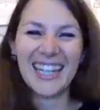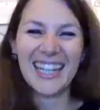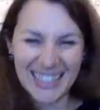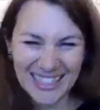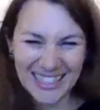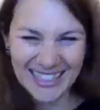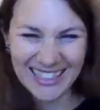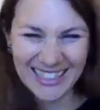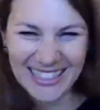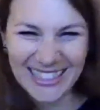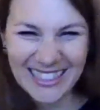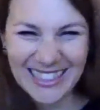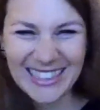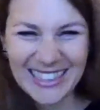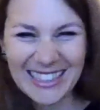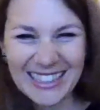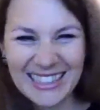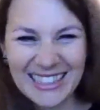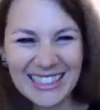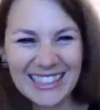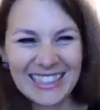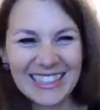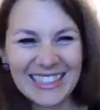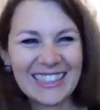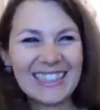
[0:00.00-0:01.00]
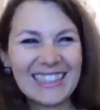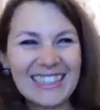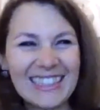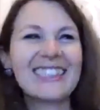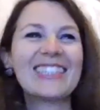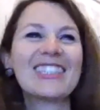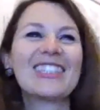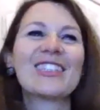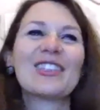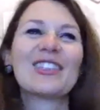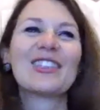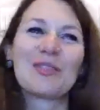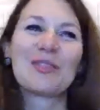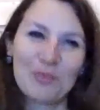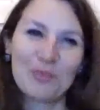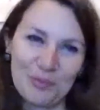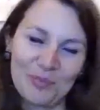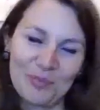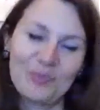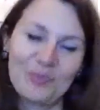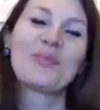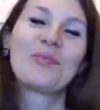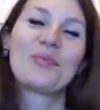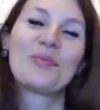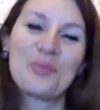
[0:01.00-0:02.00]
do tend to push and do many
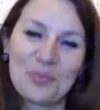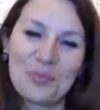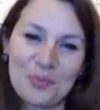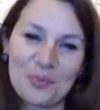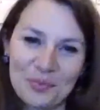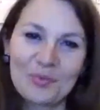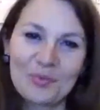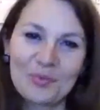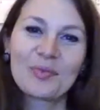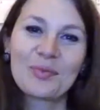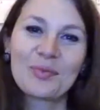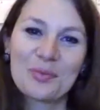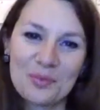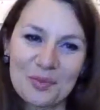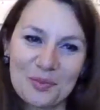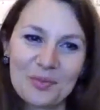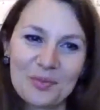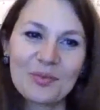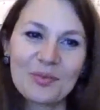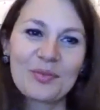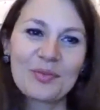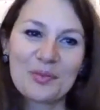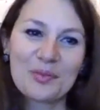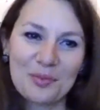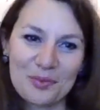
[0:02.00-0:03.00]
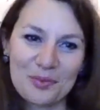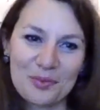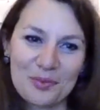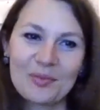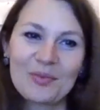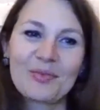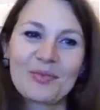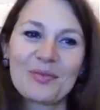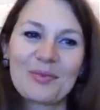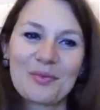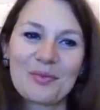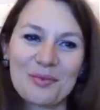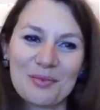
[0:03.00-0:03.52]
things. So thank you.